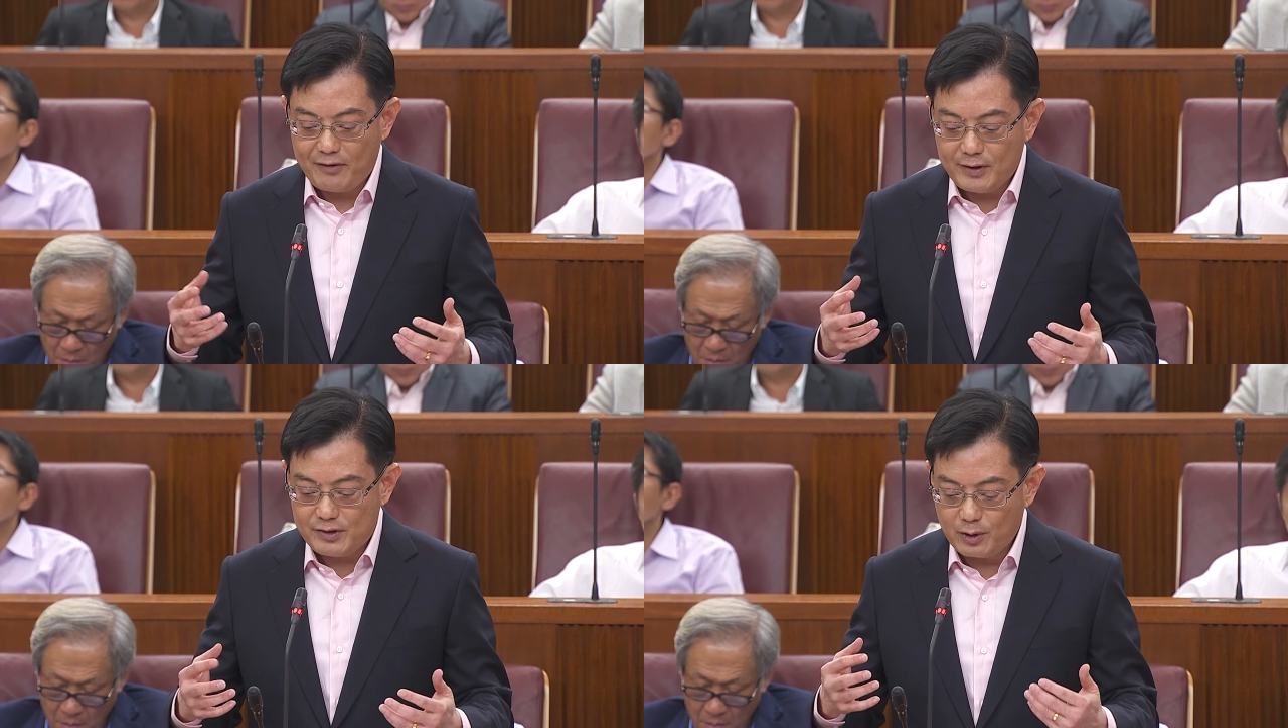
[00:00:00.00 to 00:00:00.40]

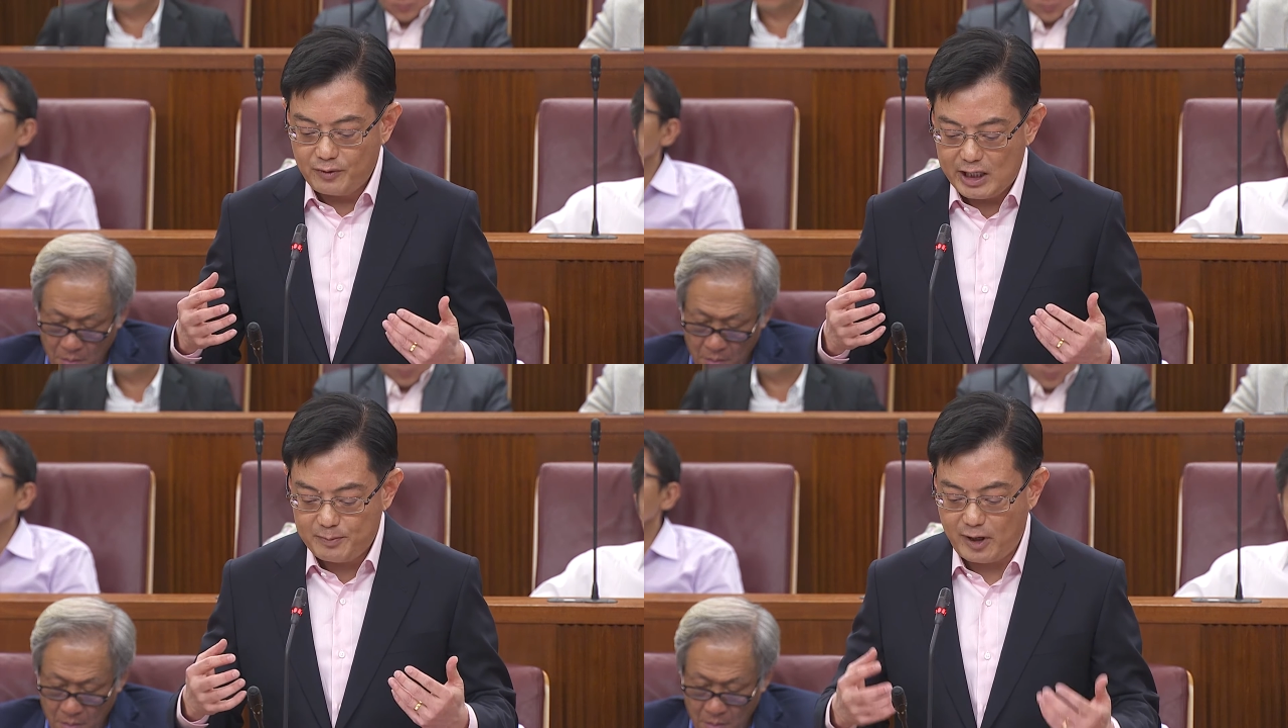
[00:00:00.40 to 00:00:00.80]
efforts to
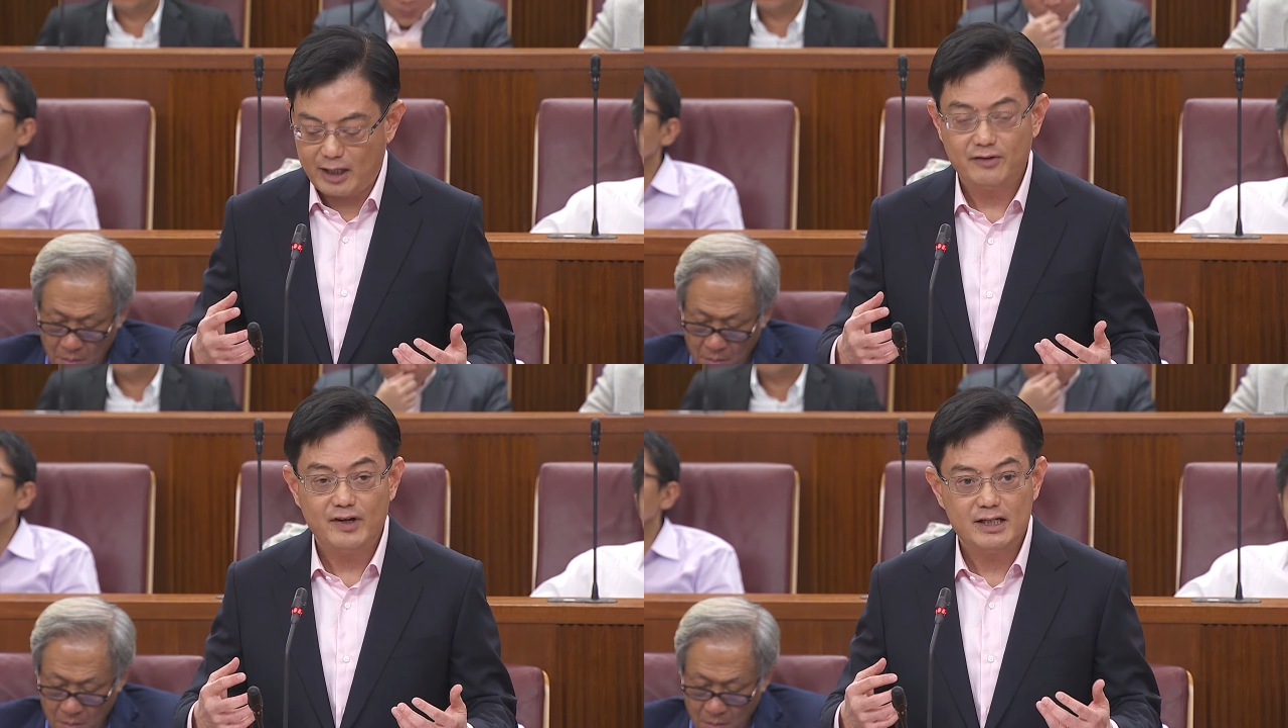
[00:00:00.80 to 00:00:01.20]
raise
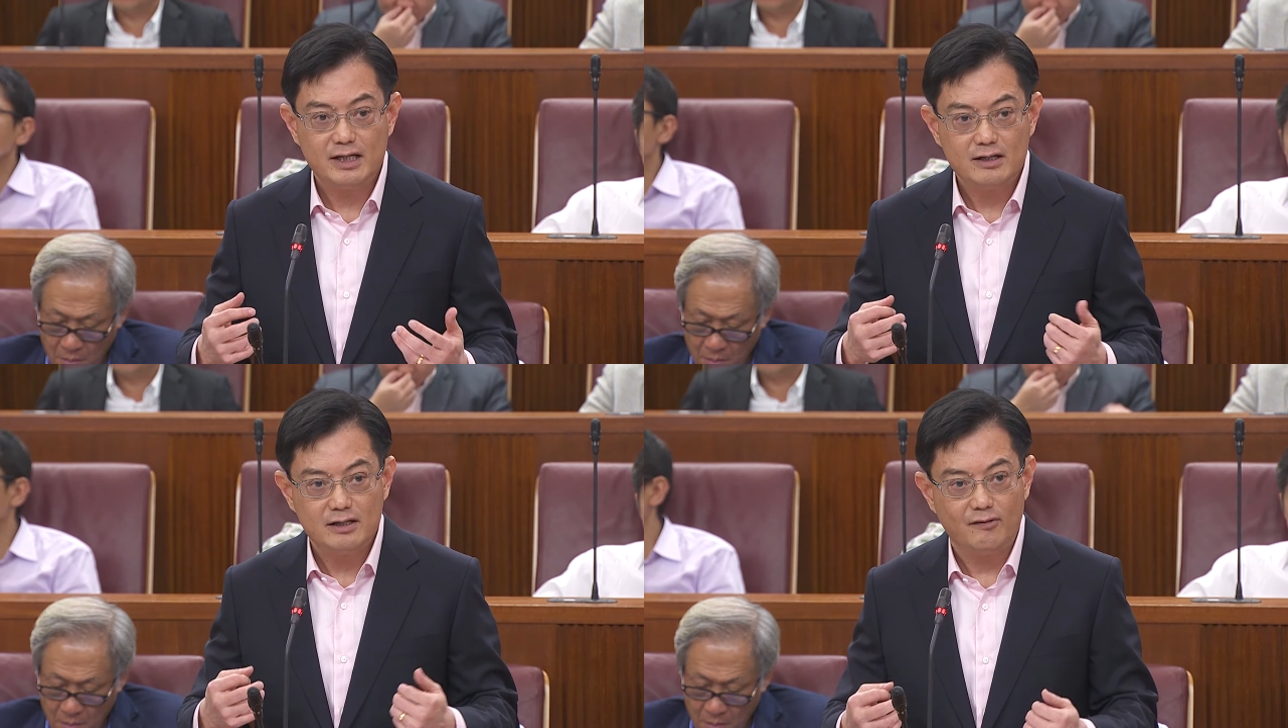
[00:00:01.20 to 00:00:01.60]

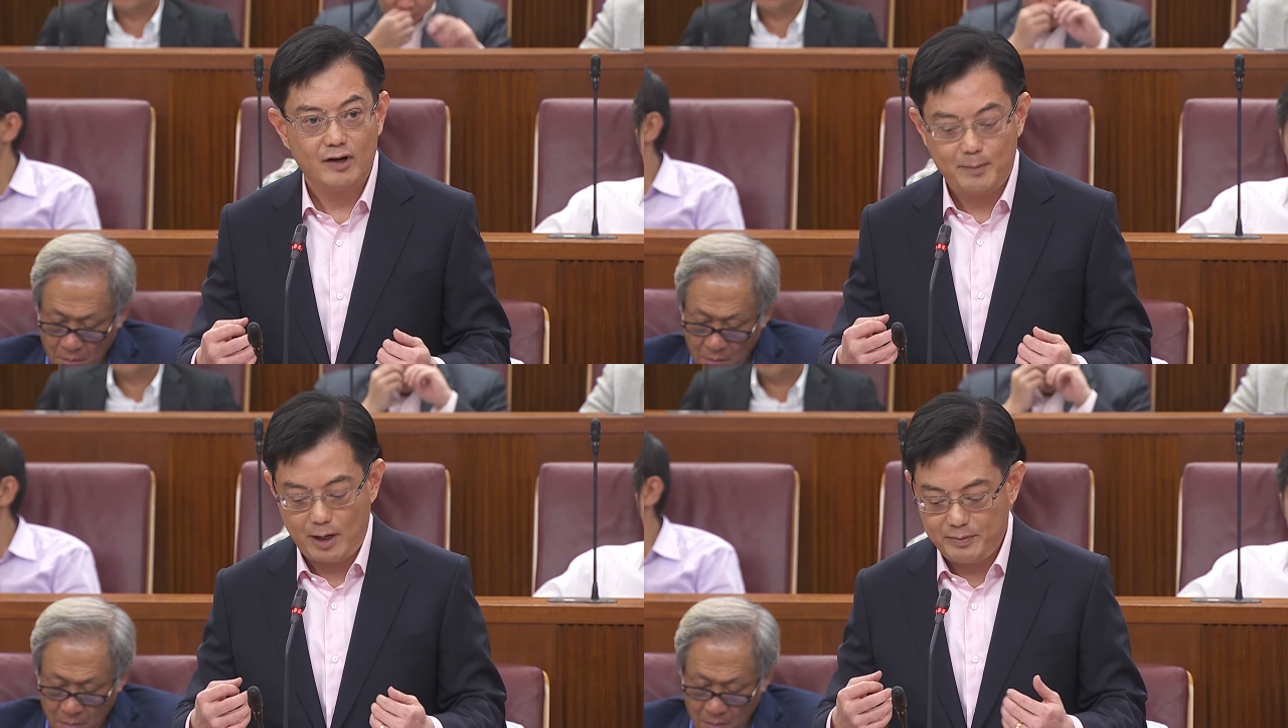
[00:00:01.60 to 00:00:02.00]
productivity,
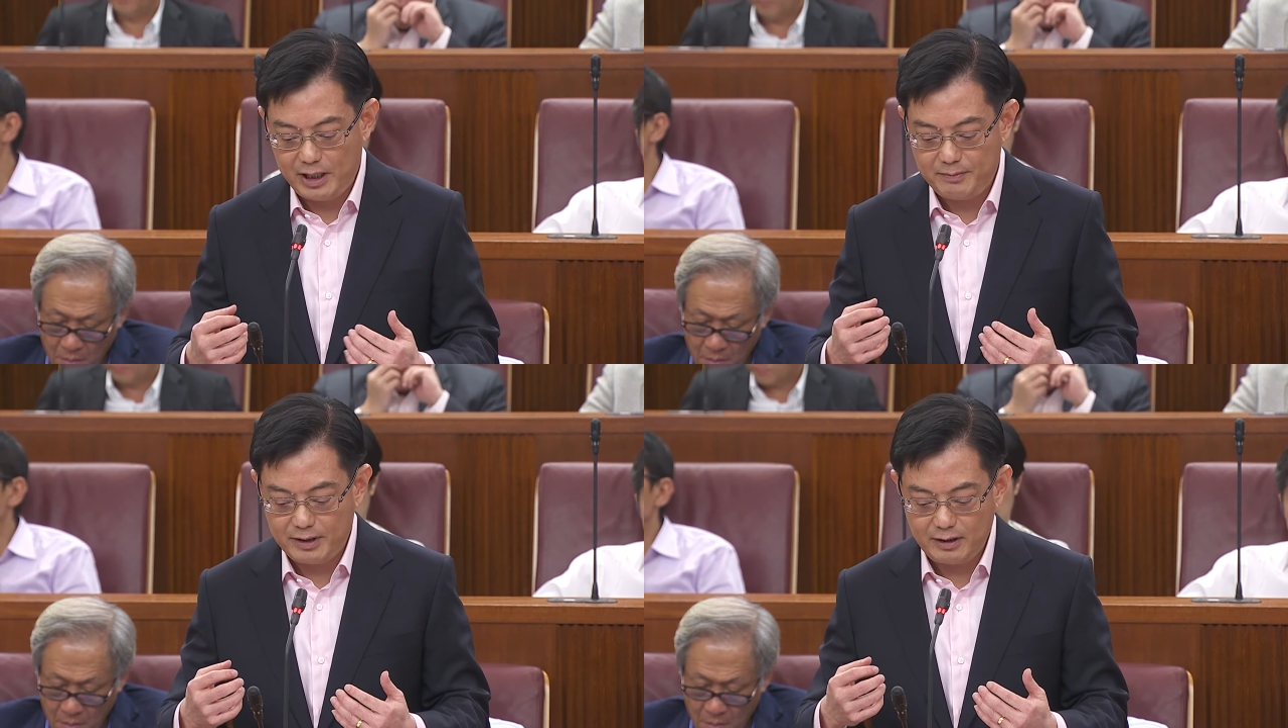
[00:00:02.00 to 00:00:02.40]
develop our
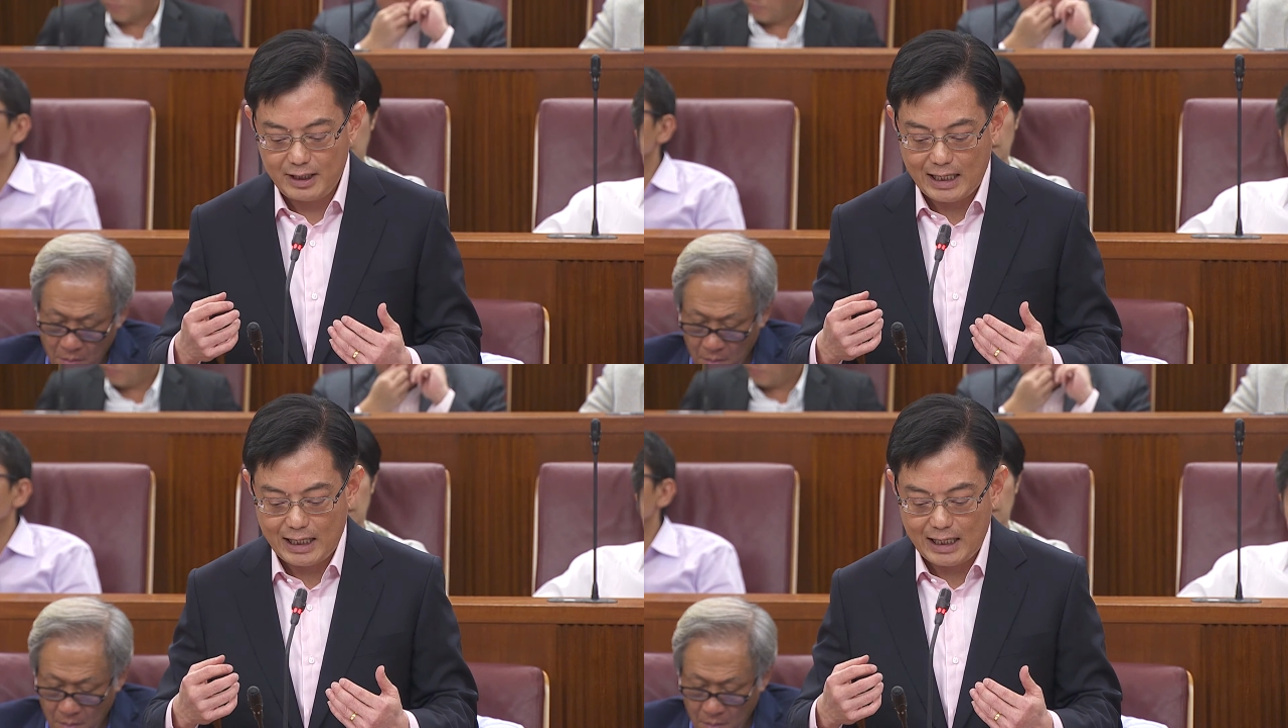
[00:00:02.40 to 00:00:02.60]
people,